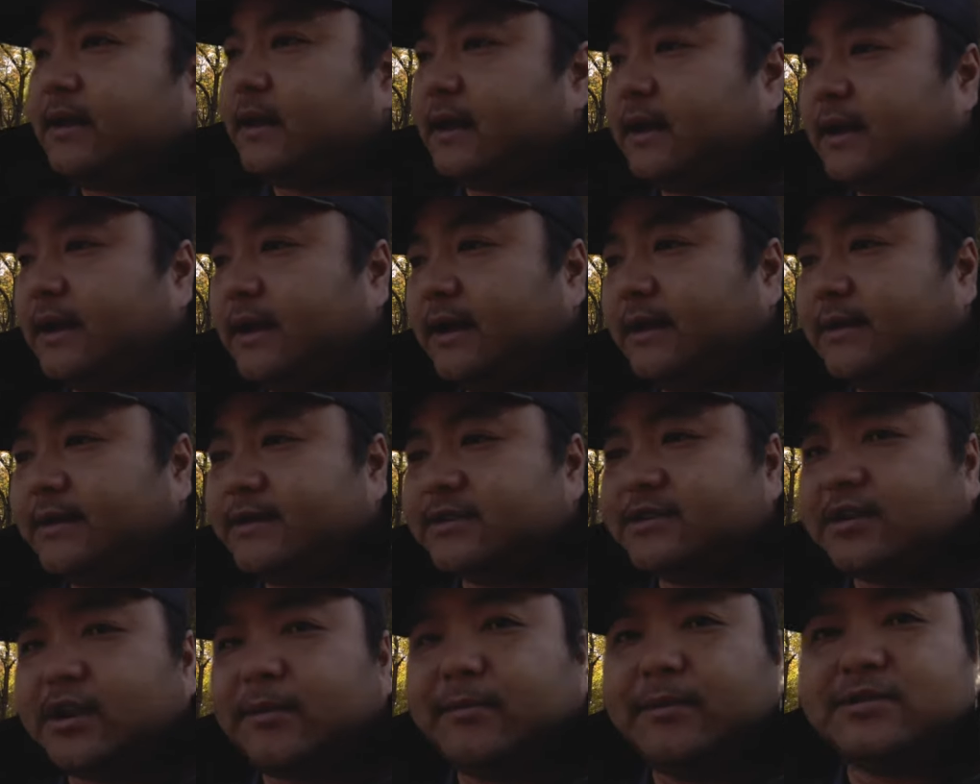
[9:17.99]

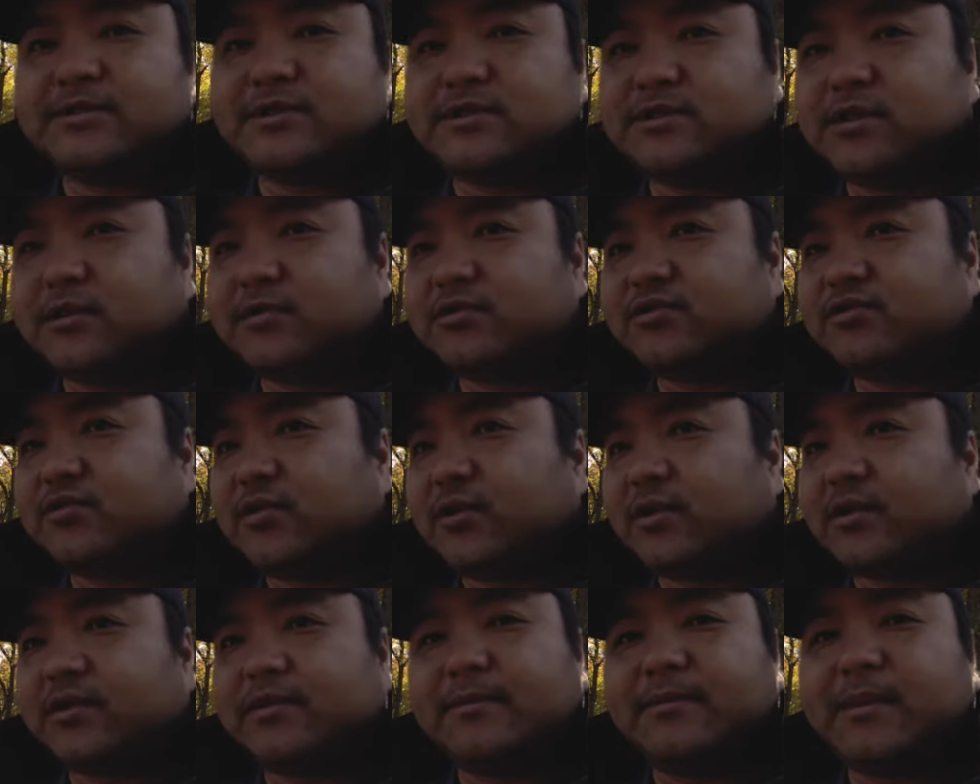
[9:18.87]
There's almost no
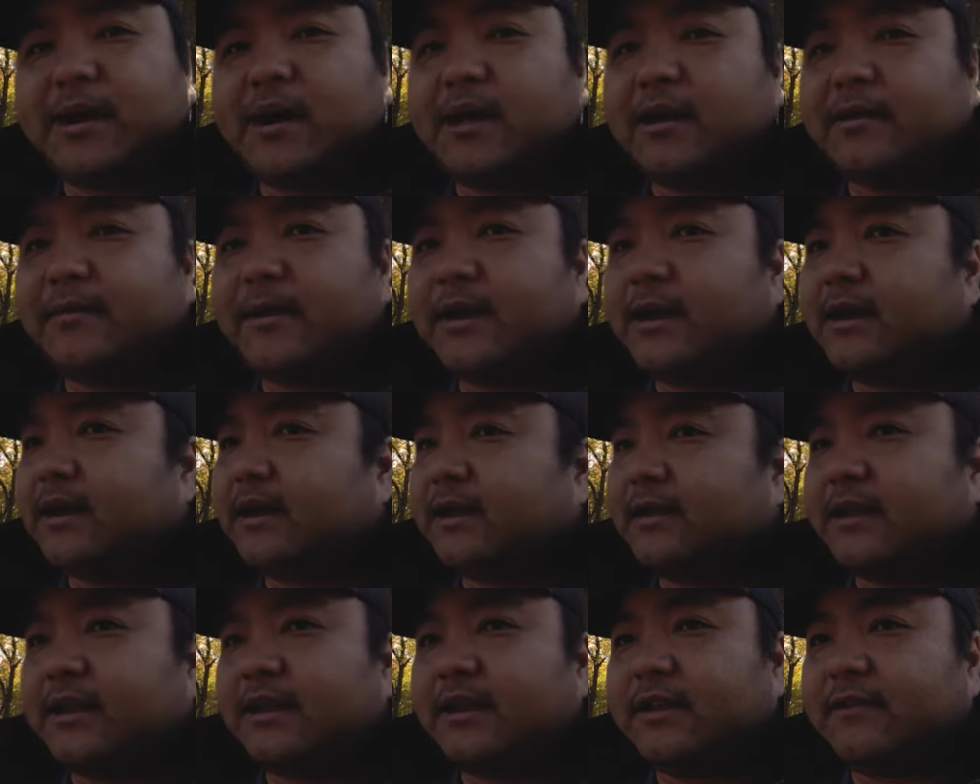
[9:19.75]
torque on the bottom
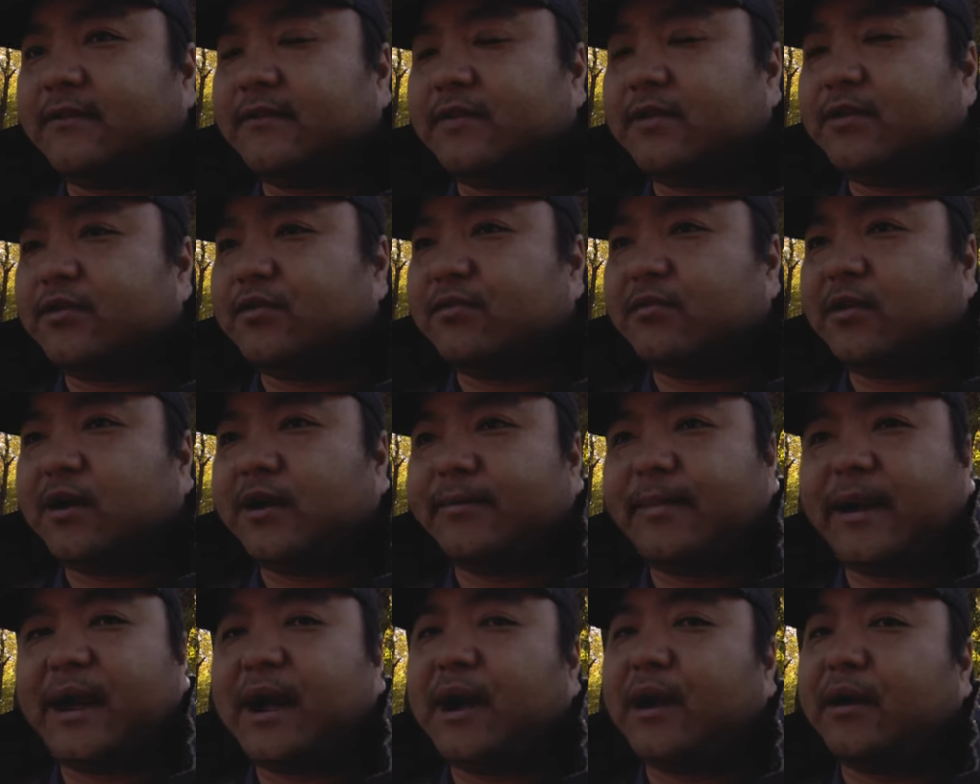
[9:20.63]
end, and if you
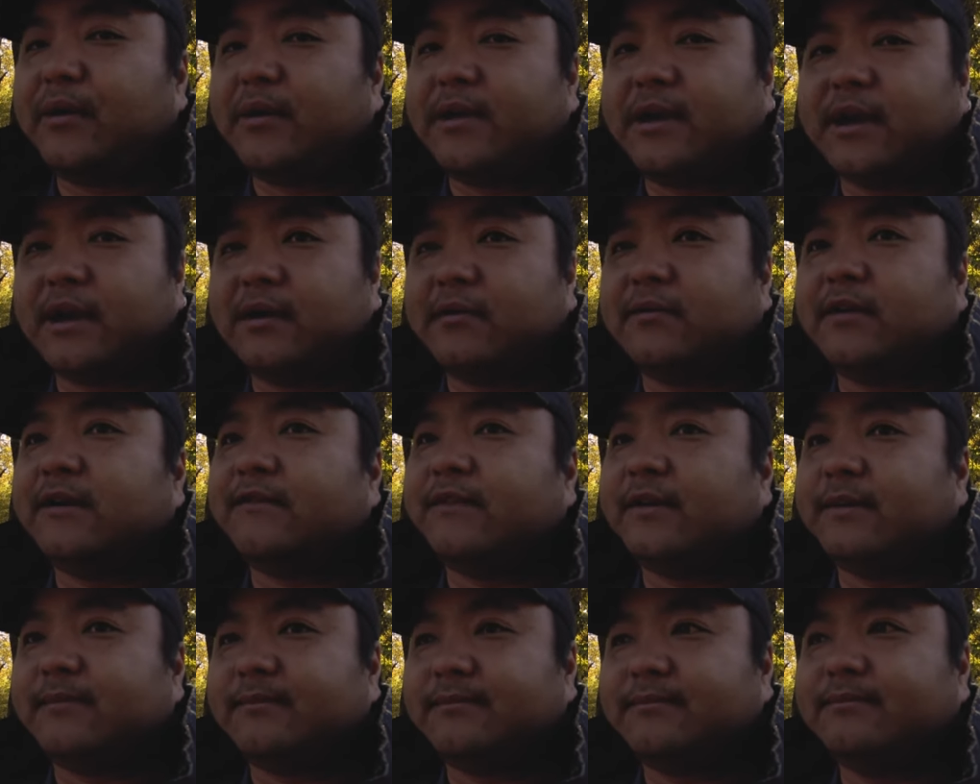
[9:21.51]
want power, you got to
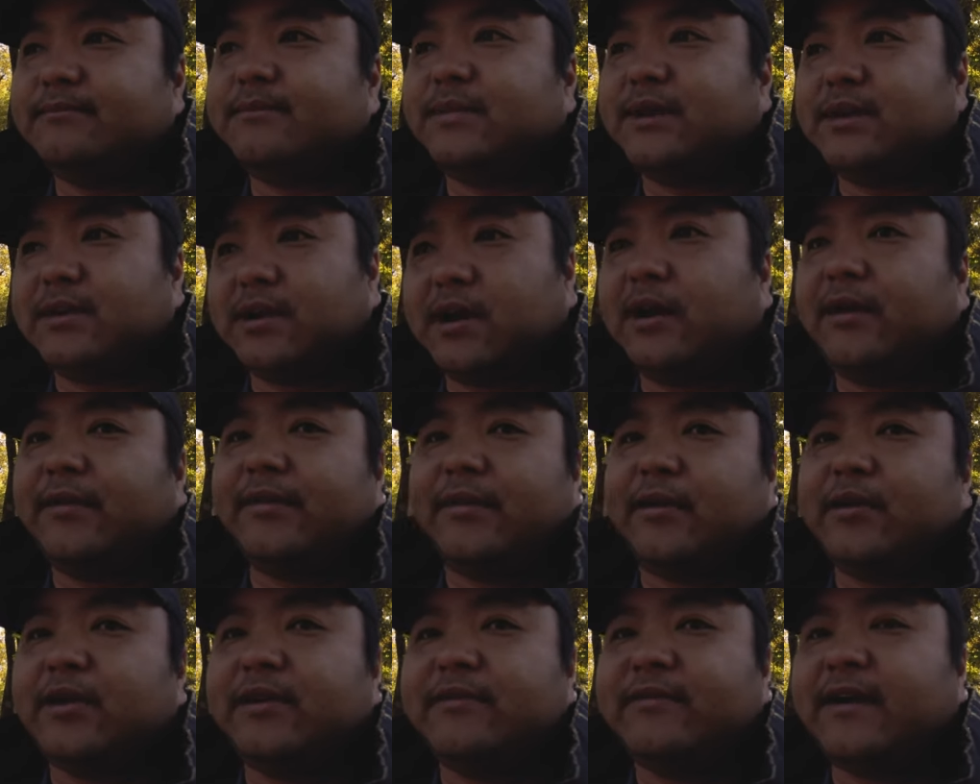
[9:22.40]
rev it
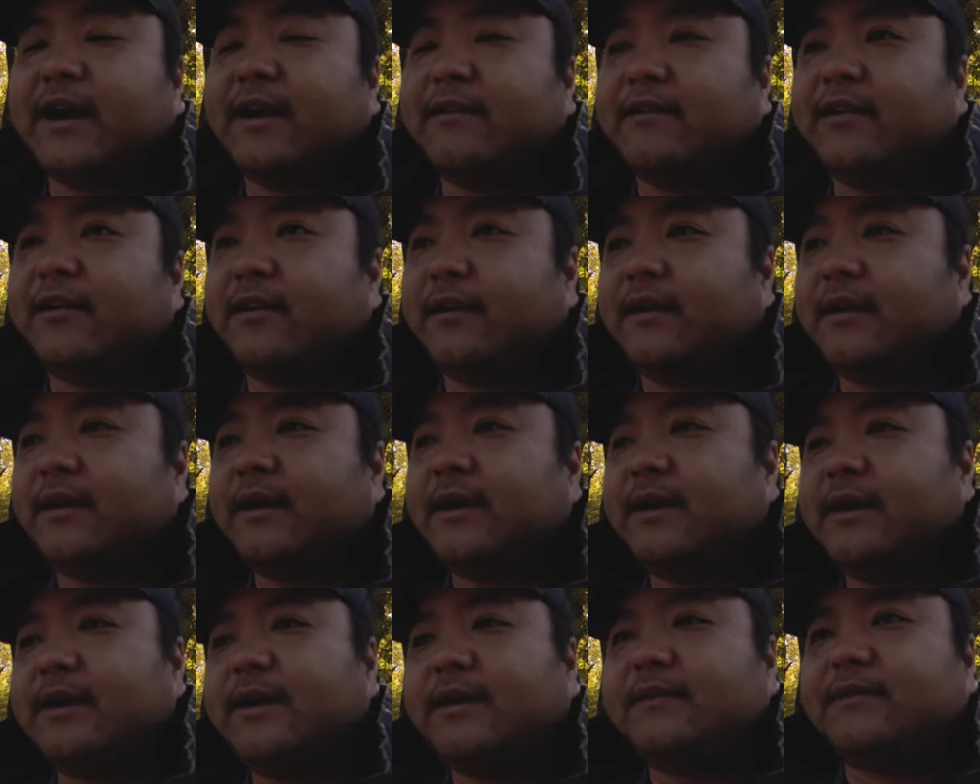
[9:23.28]
beyond 3500.
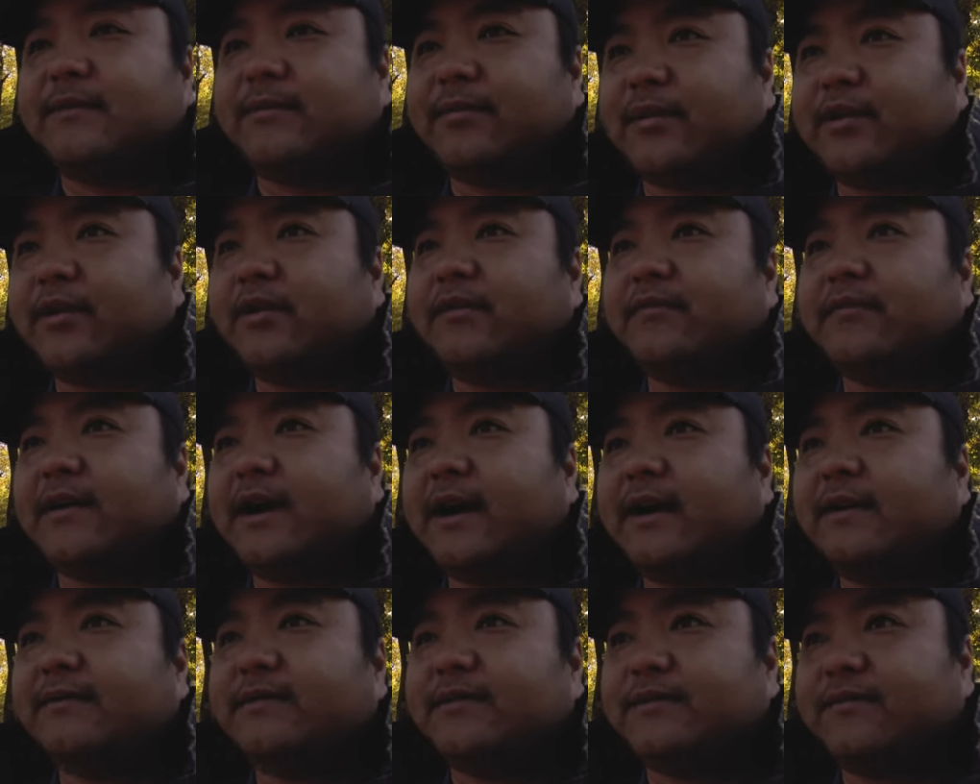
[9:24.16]
From
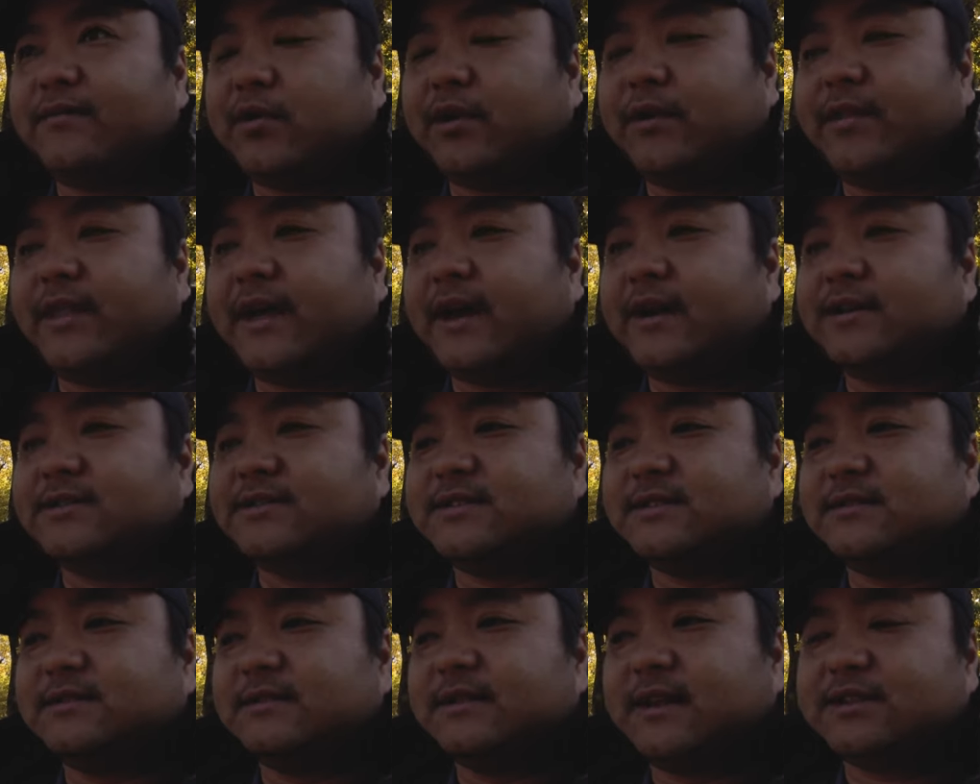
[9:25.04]
35 to
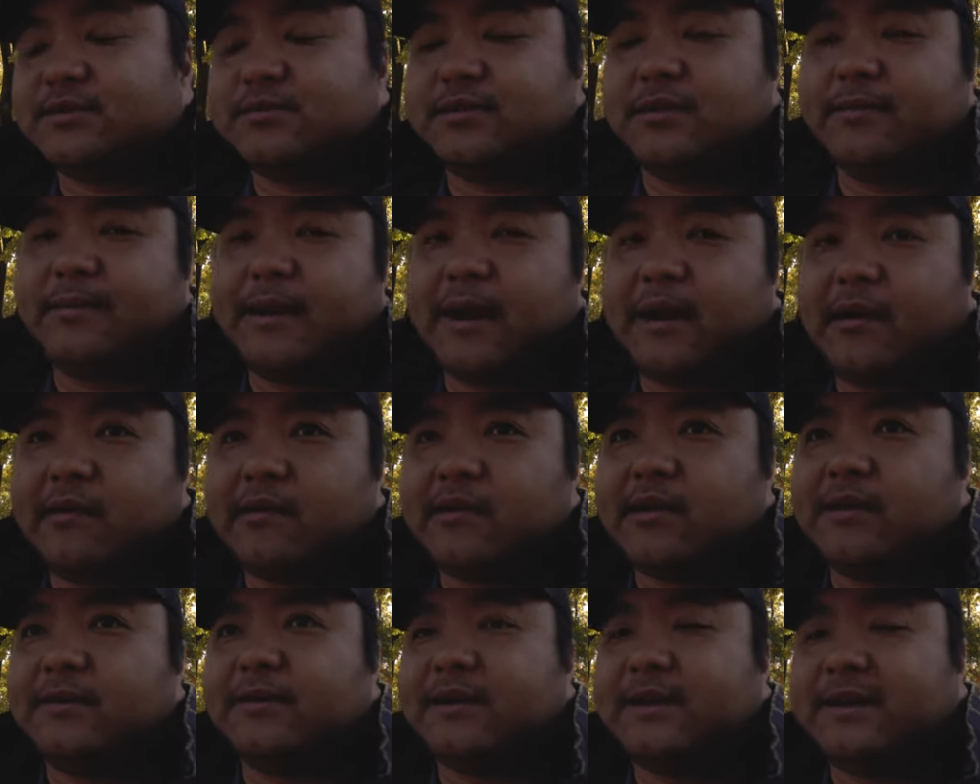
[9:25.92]
4000, that's where the power
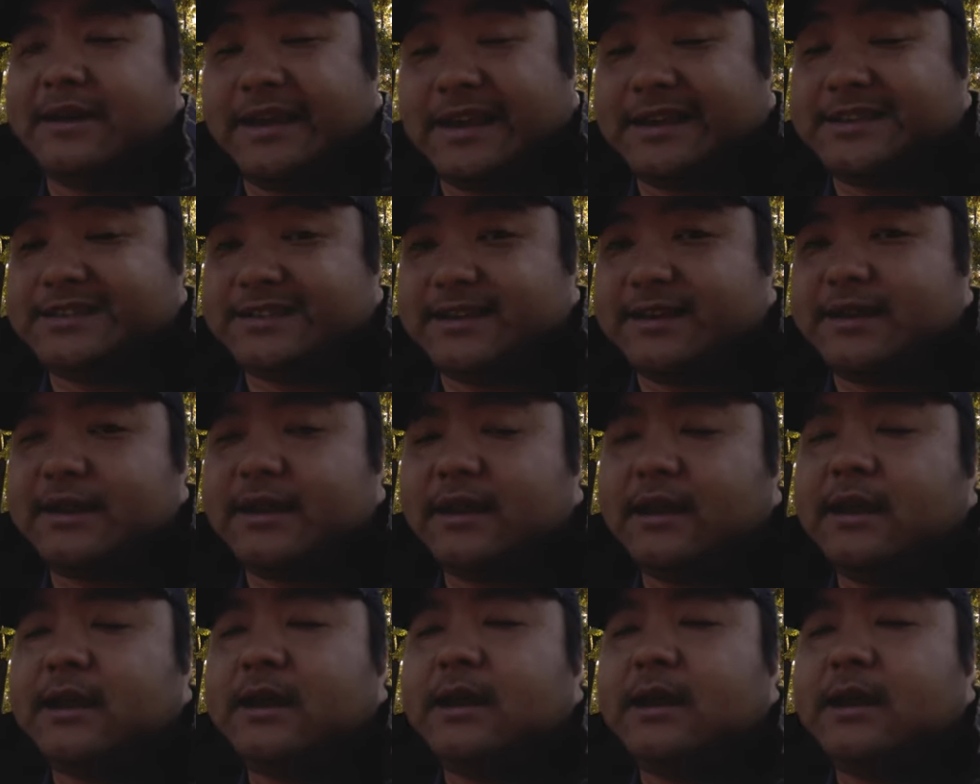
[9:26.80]
code kicks in.